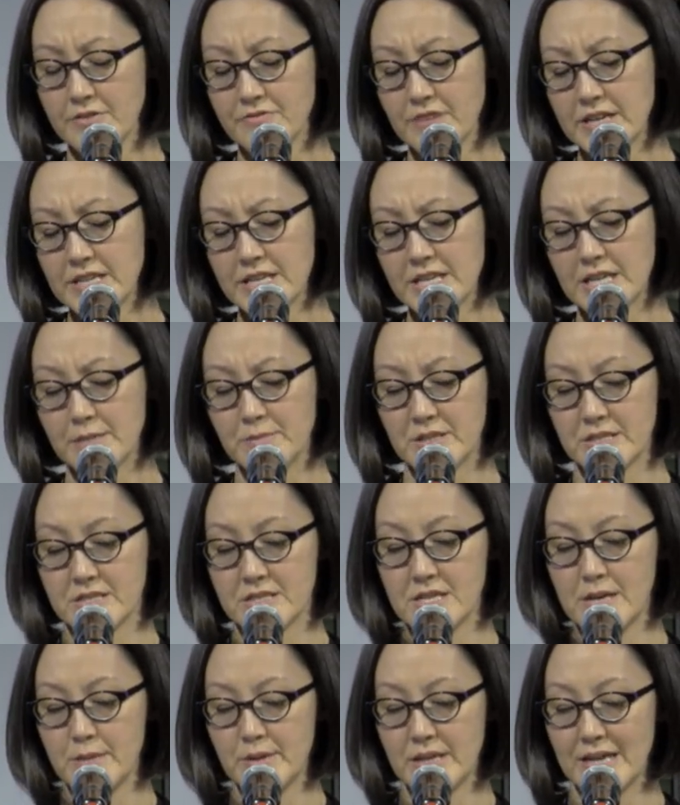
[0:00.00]
Finding him
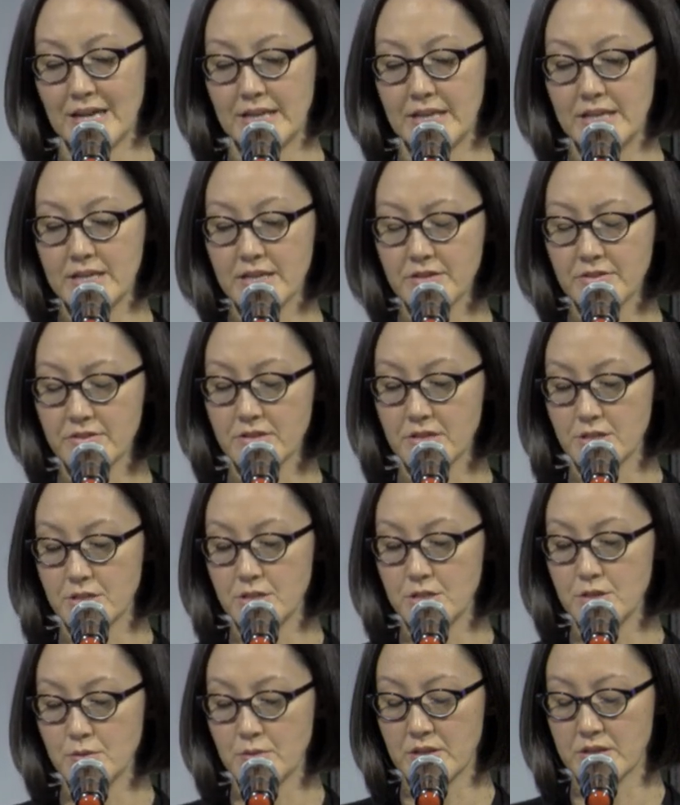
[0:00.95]
this time, it had nothing
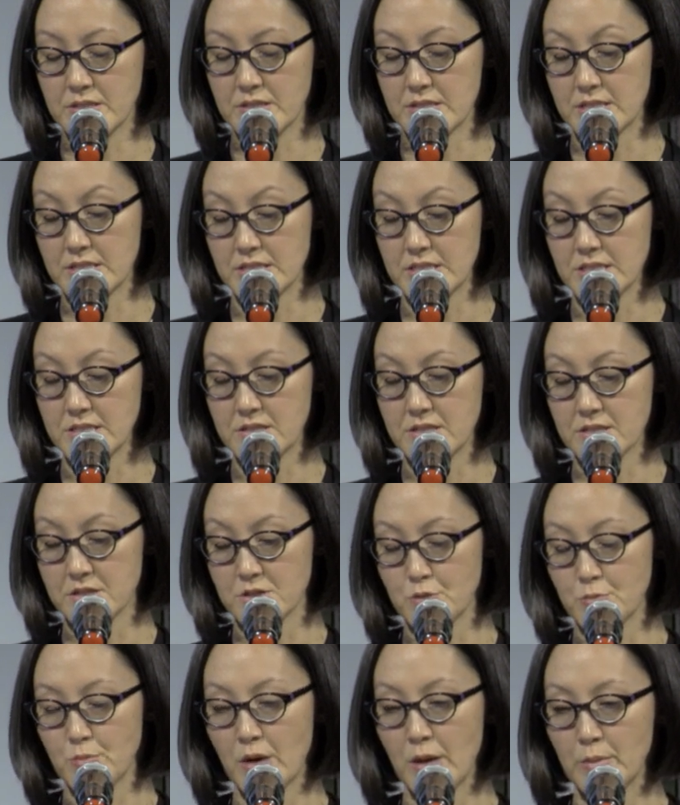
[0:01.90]
to do with the
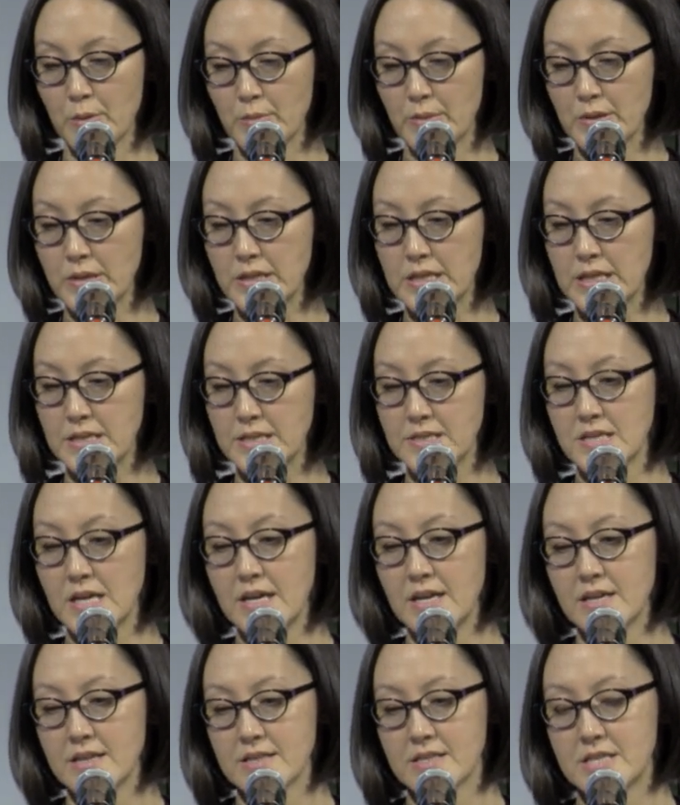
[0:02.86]
statistics or probabilities
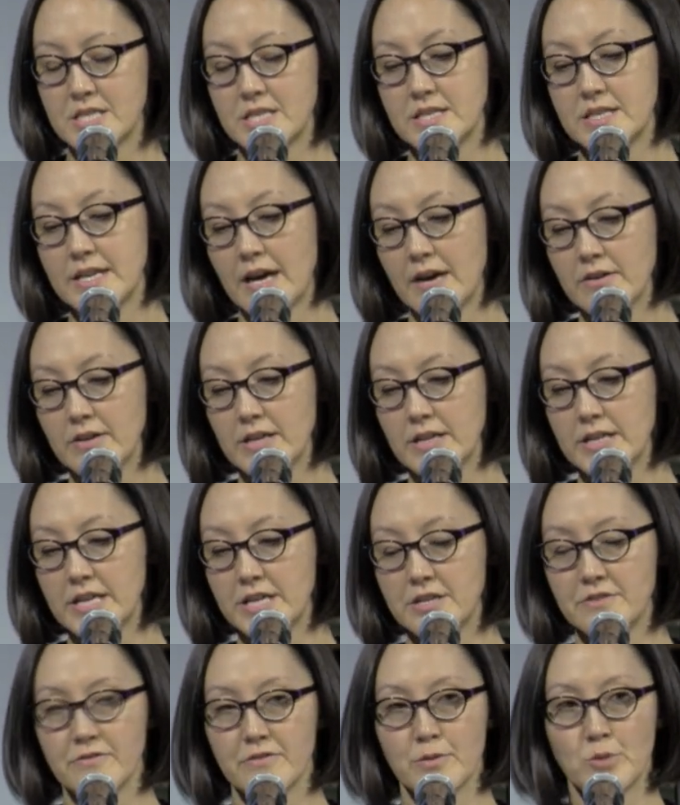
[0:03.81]
that she'd
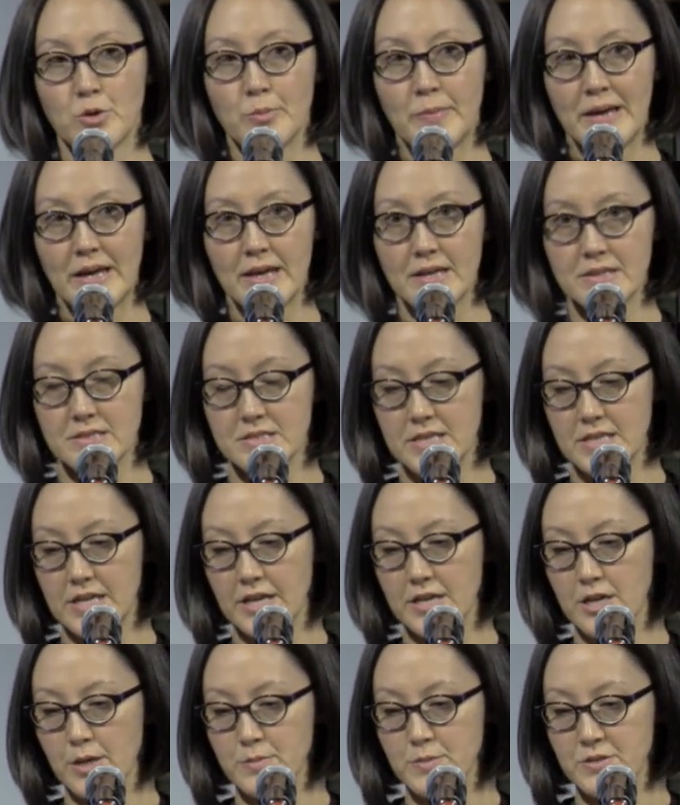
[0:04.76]
calculated from her
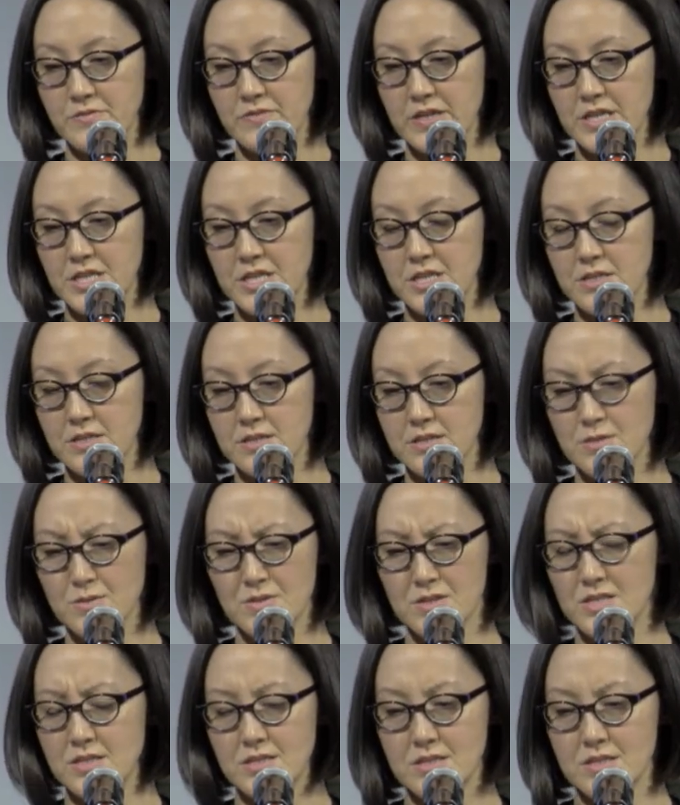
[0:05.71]
painstaking observations.
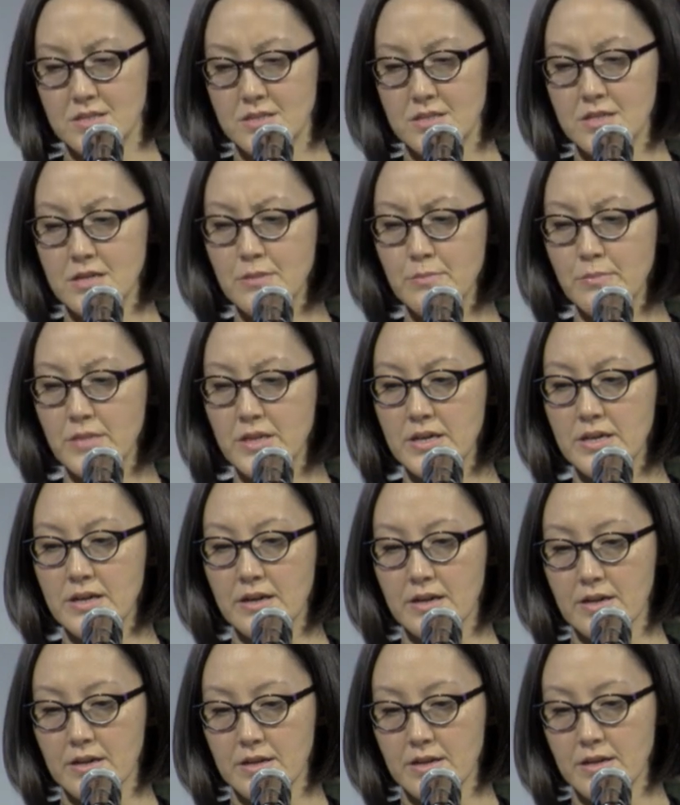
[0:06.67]
It was just dumb
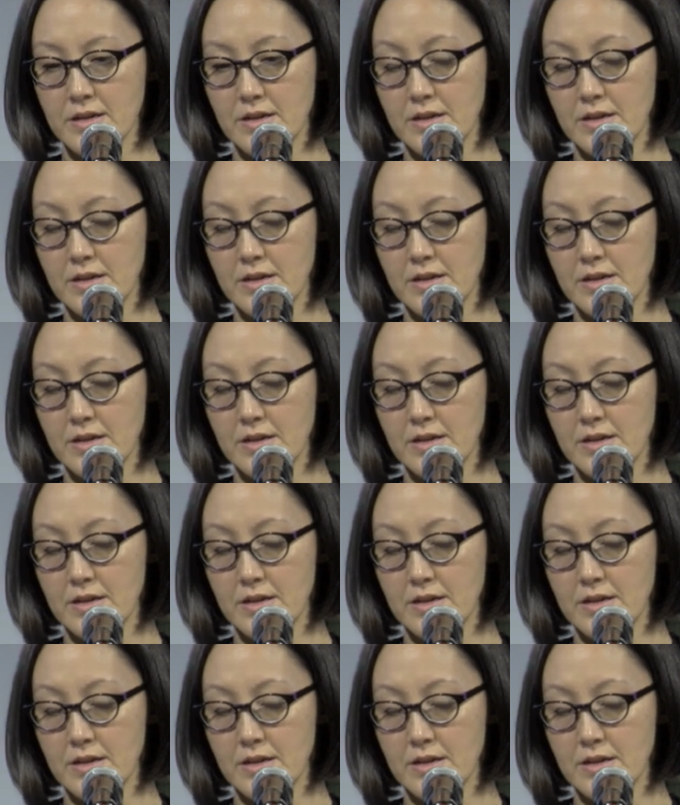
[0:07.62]
luck.